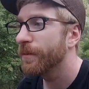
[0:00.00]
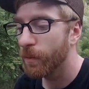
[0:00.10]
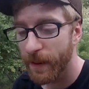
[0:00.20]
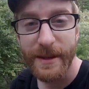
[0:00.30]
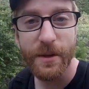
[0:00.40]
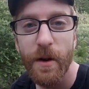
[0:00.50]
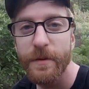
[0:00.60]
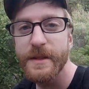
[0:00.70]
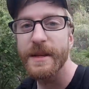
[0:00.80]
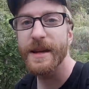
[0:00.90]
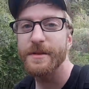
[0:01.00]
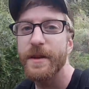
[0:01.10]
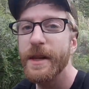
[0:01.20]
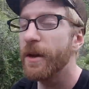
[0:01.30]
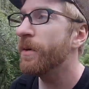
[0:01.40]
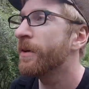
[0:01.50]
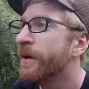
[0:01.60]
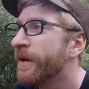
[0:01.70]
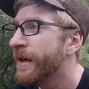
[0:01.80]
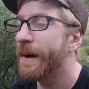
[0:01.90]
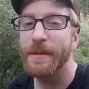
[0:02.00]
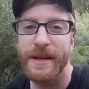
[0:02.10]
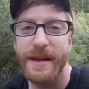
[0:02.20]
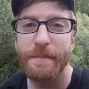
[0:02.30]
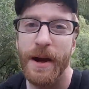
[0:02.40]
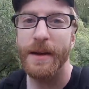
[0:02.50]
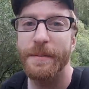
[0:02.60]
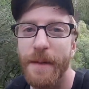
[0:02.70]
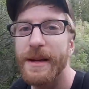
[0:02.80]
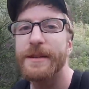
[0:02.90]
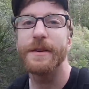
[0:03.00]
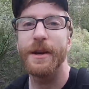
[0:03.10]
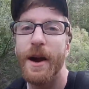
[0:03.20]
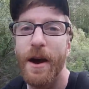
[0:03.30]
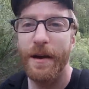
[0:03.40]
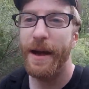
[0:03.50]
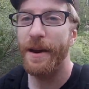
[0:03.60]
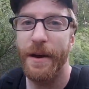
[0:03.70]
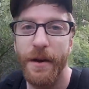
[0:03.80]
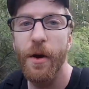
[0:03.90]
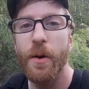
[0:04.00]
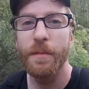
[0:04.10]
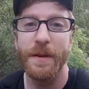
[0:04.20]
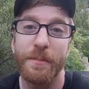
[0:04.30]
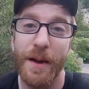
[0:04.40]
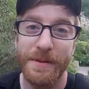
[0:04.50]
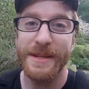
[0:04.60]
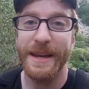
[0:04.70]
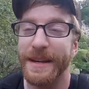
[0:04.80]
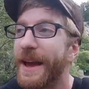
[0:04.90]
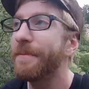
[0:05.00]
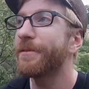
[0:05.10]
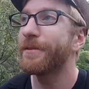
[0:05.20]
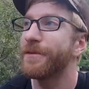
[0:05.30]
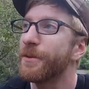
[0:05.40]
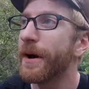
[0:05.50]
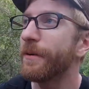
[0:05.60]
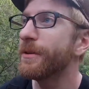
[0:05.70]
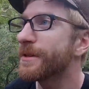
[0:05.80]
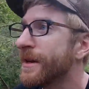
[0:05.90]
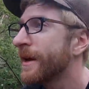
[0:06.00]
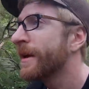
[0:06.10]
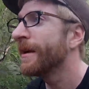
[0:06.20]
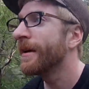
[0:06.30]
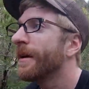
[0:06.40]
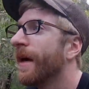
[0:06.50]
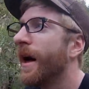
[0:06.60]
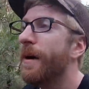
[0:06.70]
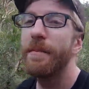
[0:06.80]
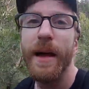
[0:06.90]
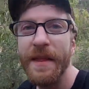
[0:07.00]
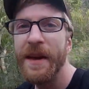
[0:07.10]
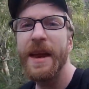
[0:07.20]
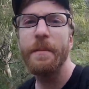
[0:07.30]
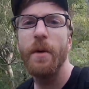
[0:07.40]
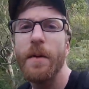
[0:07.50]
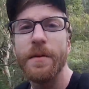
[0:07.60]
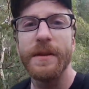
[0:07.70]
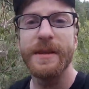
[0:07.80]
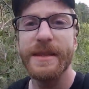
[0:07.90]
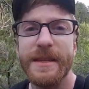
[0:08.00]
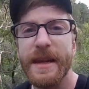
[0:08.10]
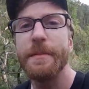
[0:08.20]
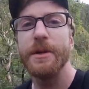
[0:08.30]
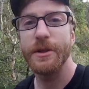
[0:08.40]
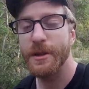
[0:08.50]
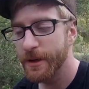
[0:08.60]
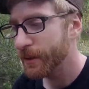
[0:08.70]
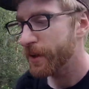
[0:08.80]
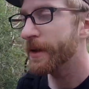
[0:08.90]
Well, that's all for today's video. I'm gonna keep hiking back to the car, head on home, then probably take a nap for a few hours. I think I came away with a decent image or two,